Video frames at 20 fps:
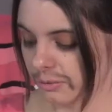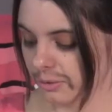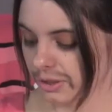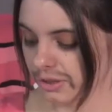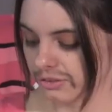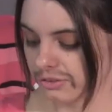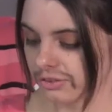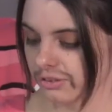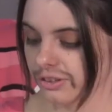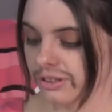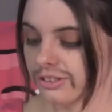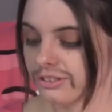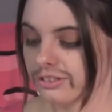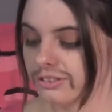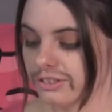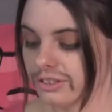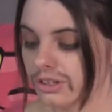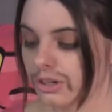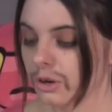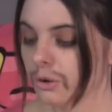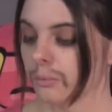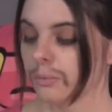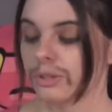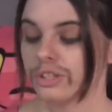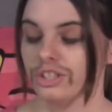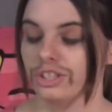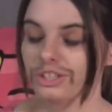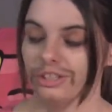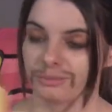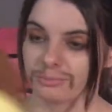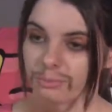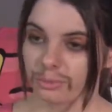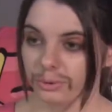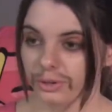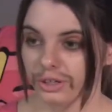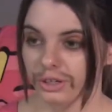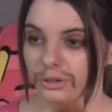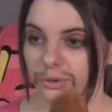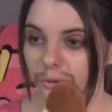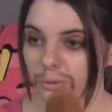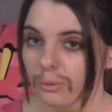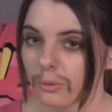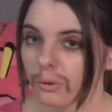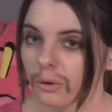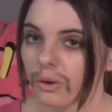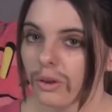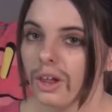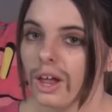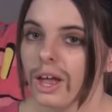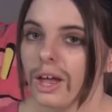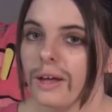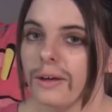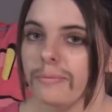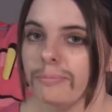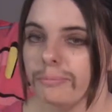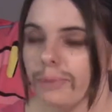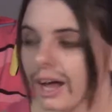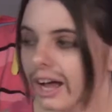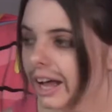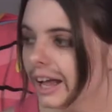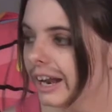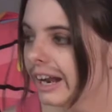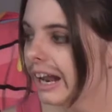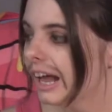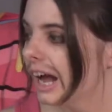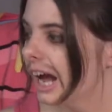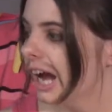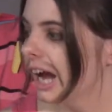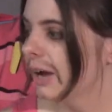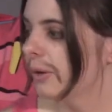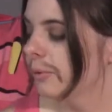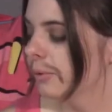he could turn into Ditto, which is pretty cool. But I